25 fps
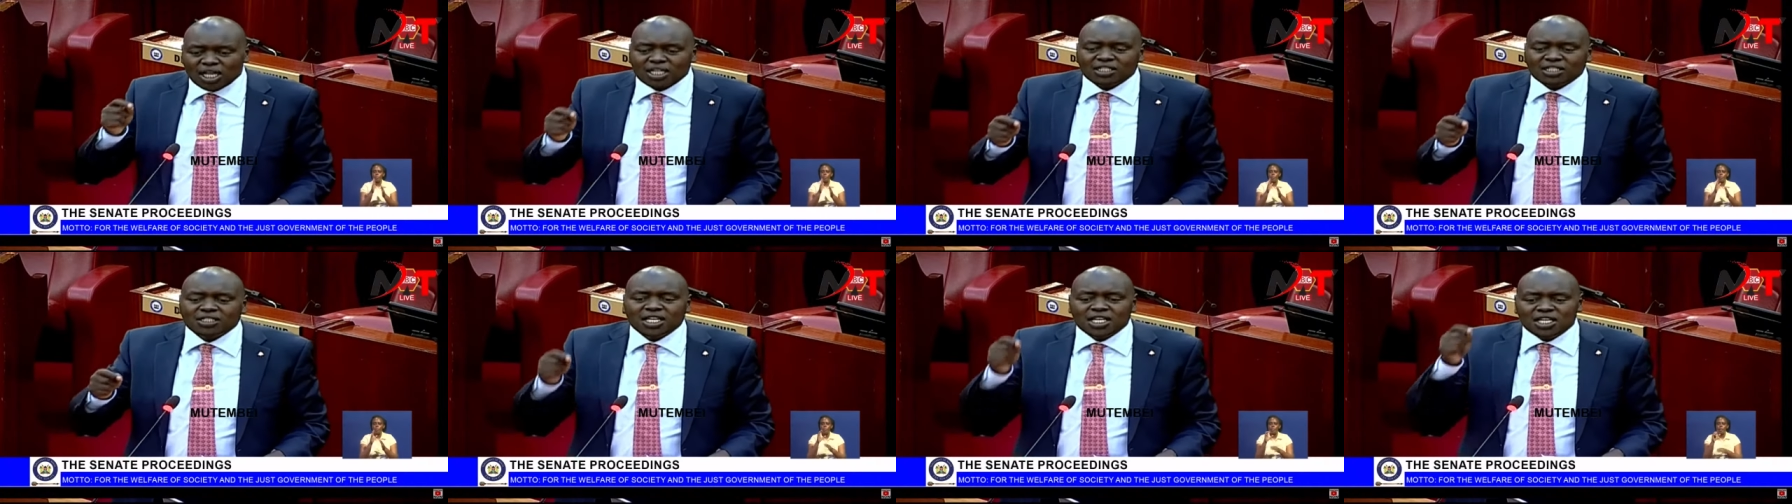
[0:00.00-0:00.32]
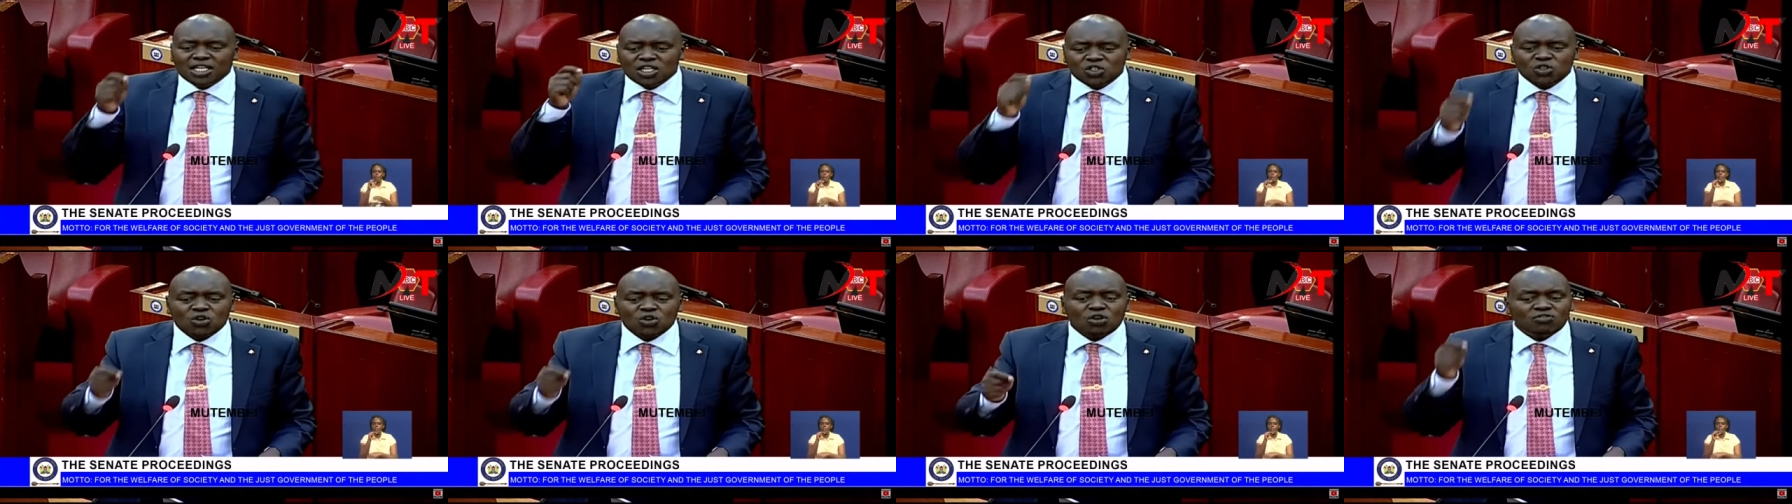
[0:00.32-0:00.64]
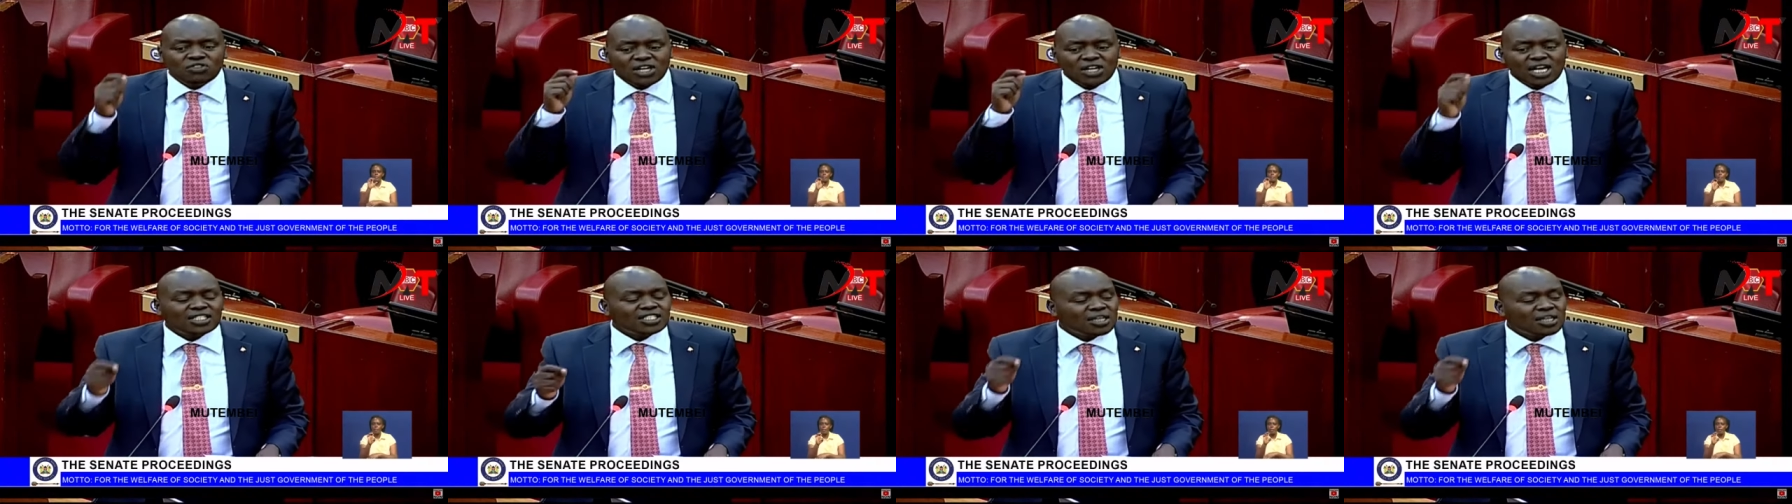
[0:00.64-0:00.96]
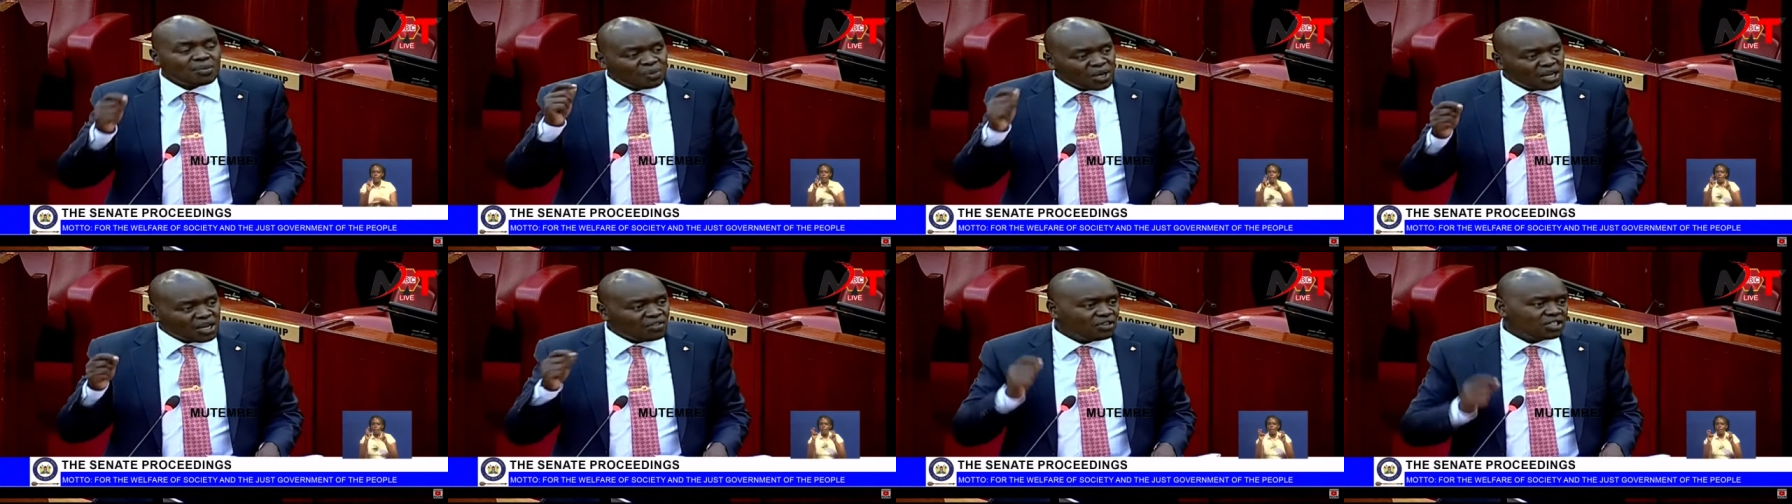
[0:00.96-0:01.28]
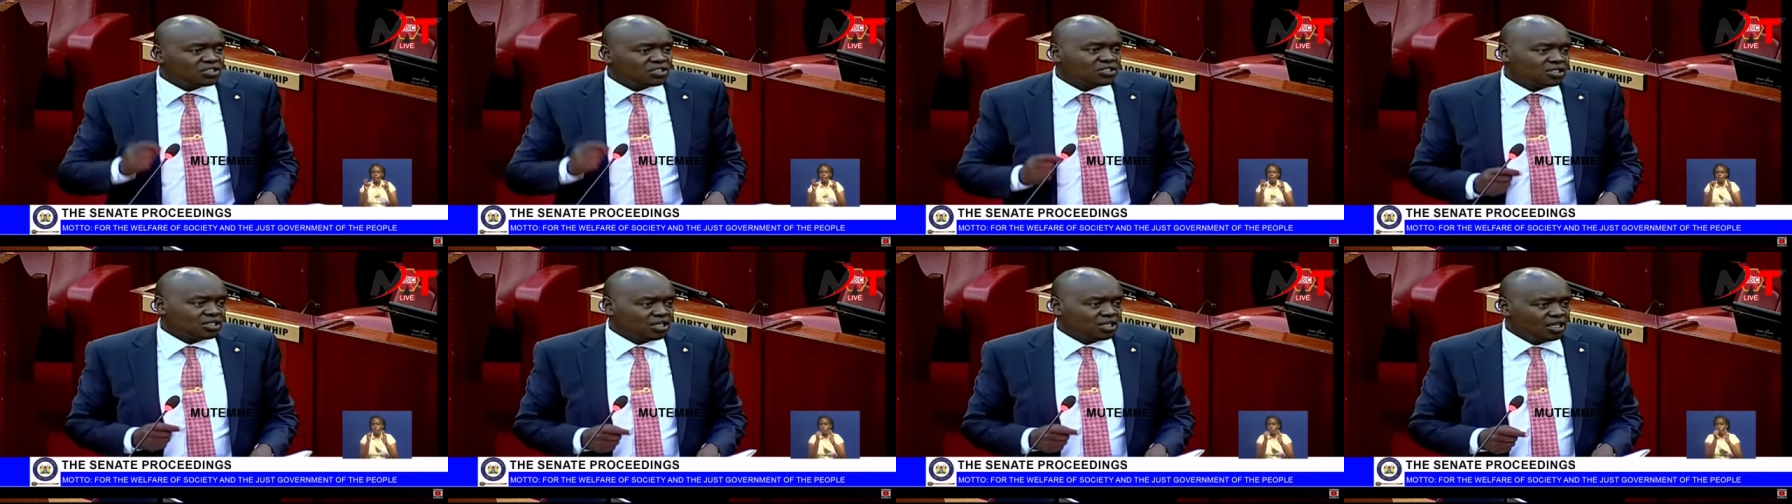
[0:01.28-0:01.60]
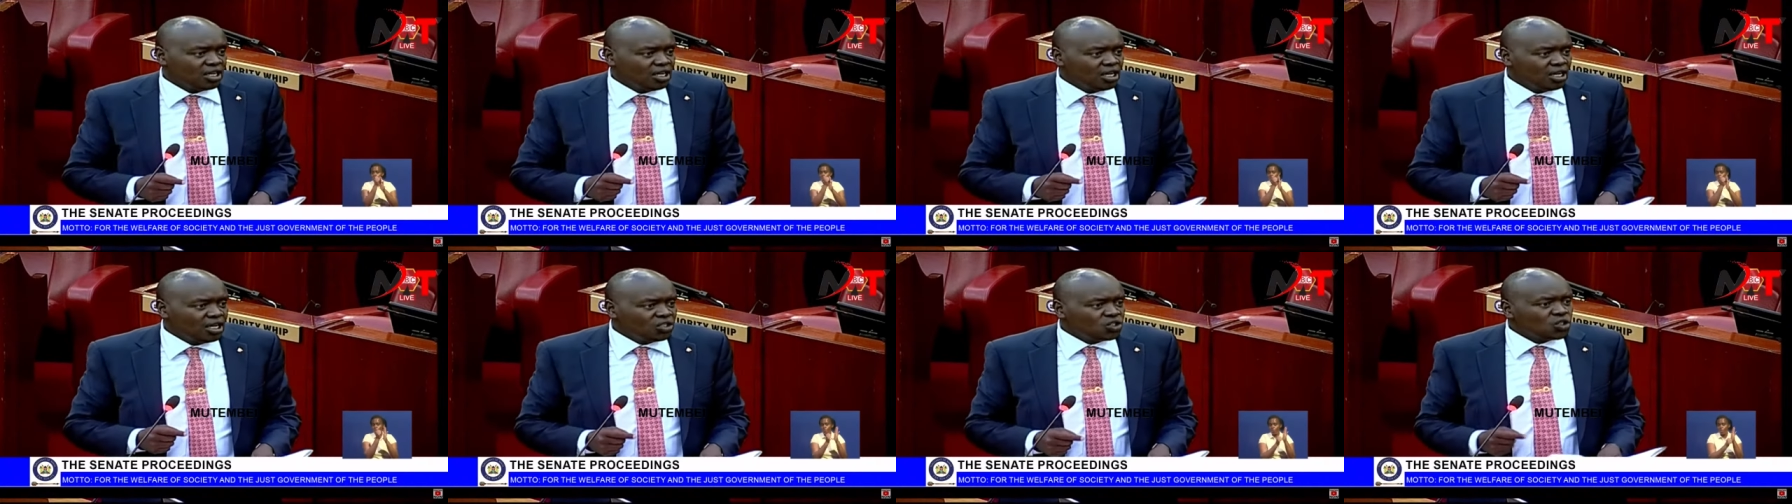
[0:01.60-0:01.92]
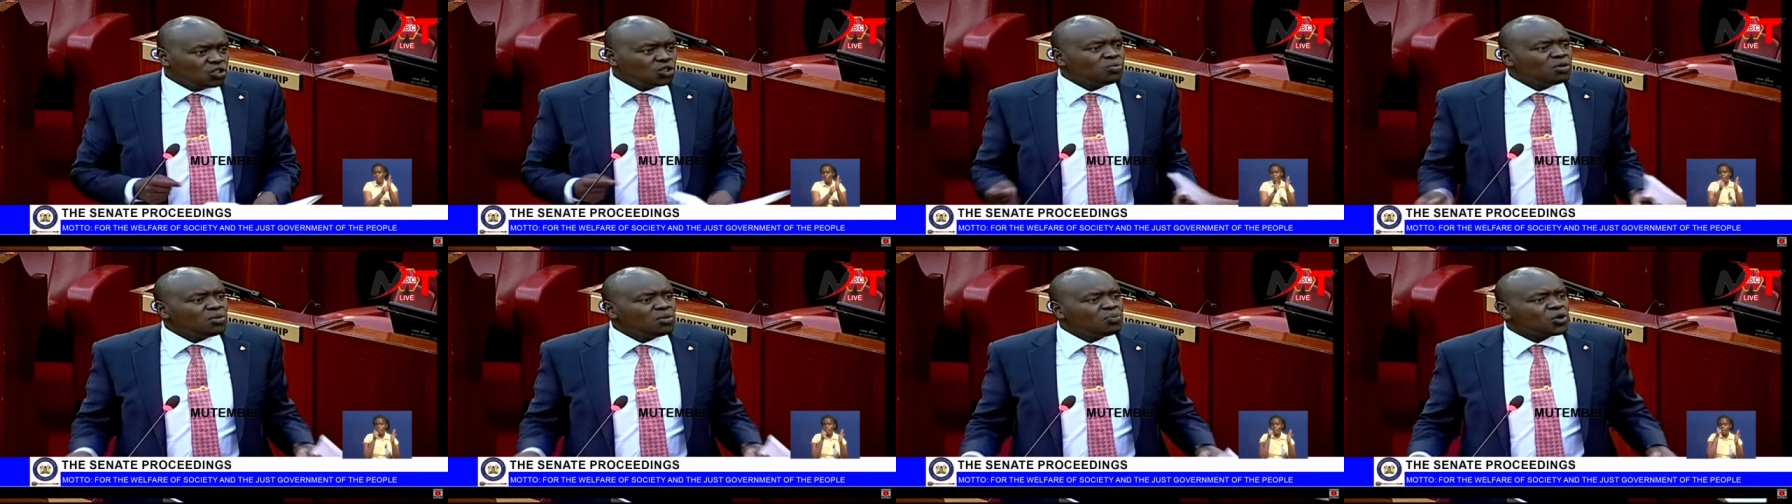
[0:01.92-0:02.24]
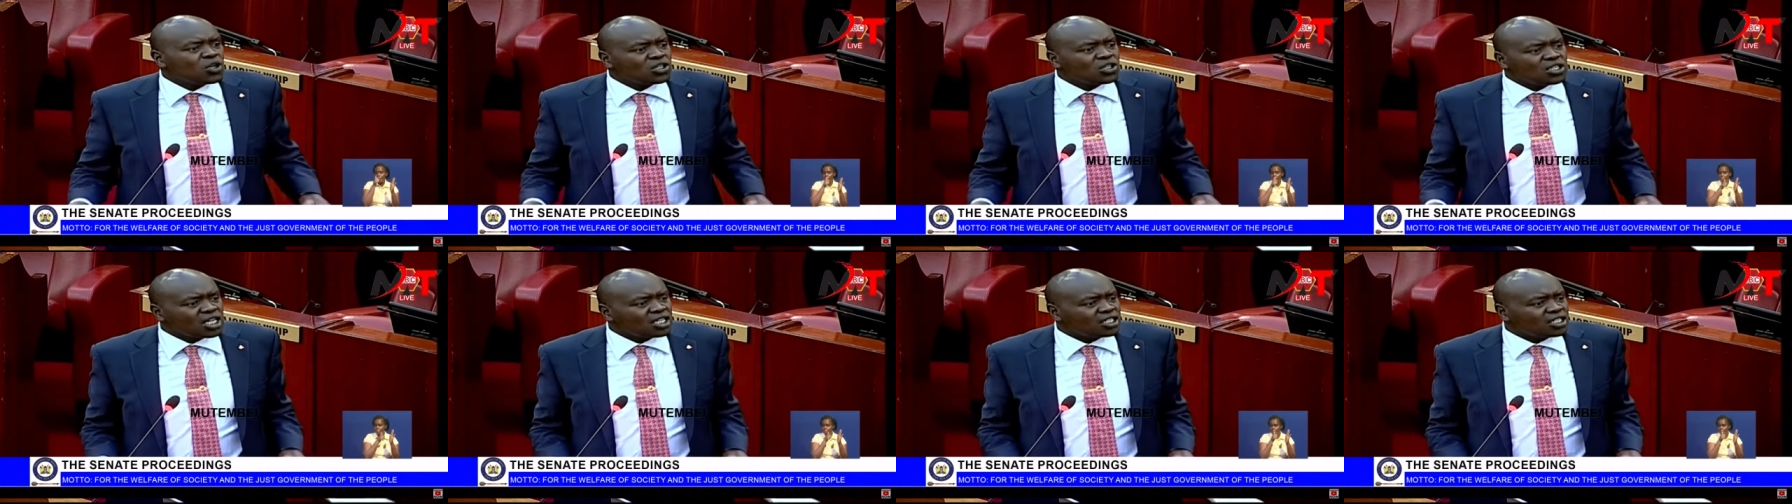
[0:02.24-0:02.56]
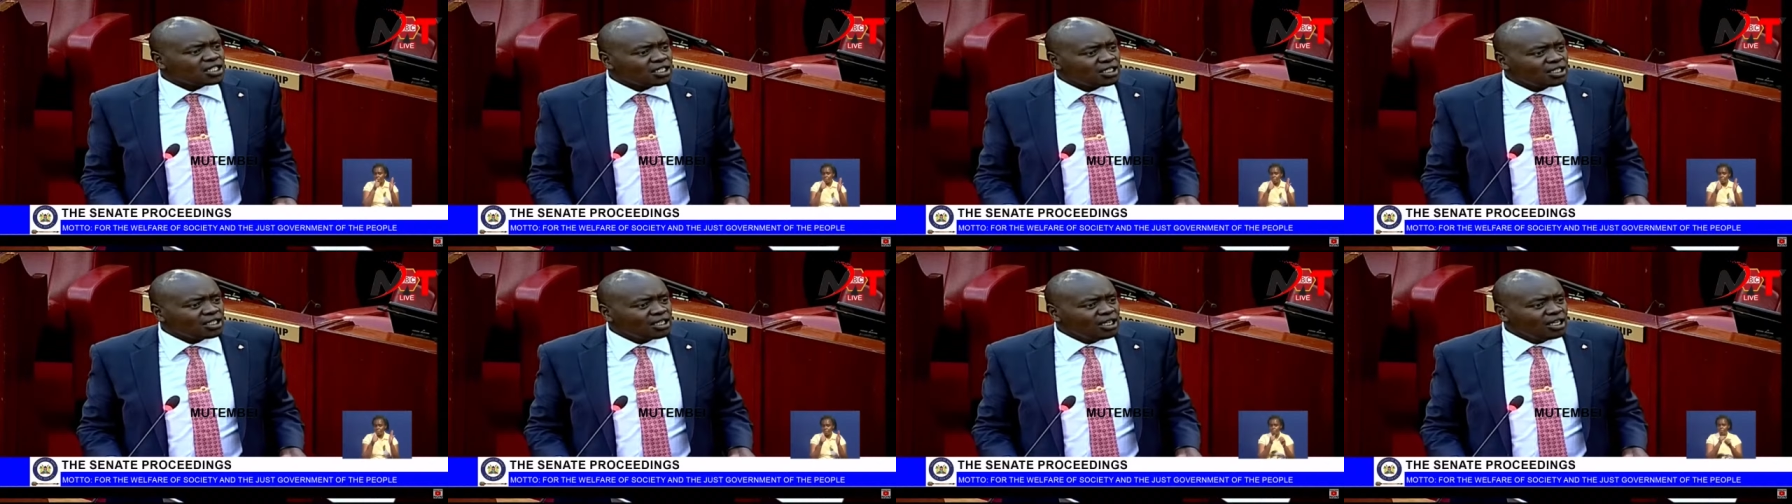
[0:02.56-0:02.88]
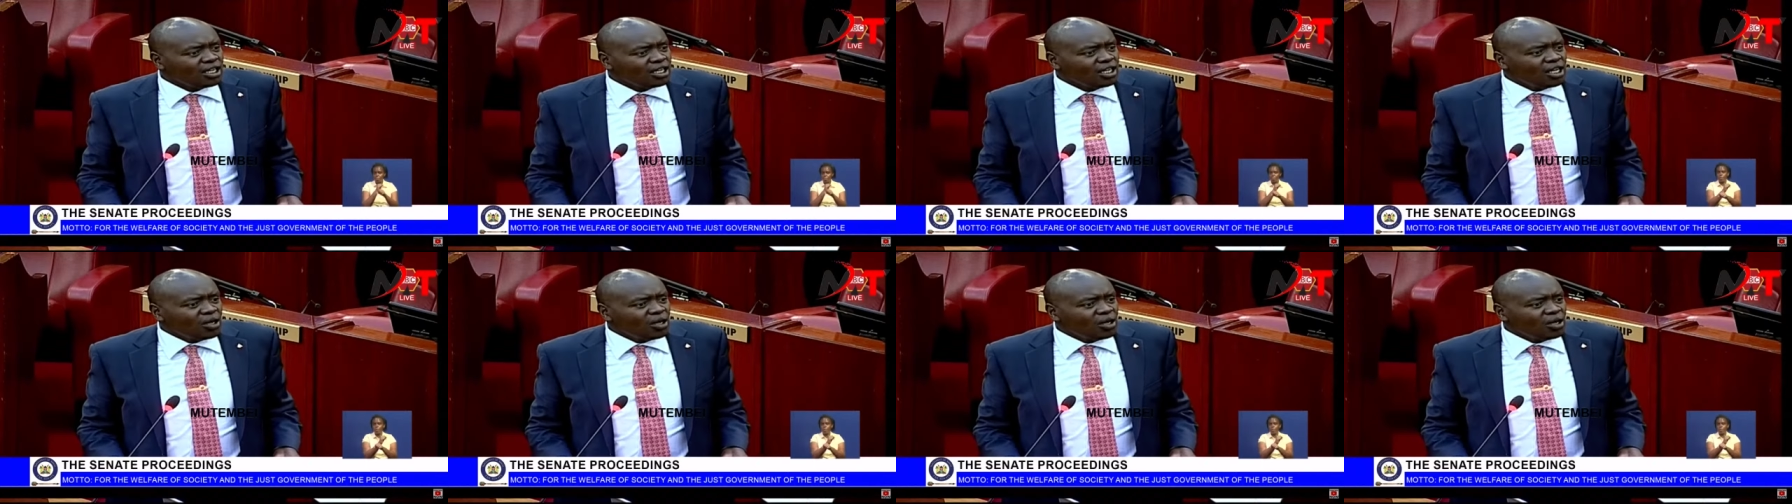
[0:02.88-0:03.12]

that the issue of data privacy should be protected.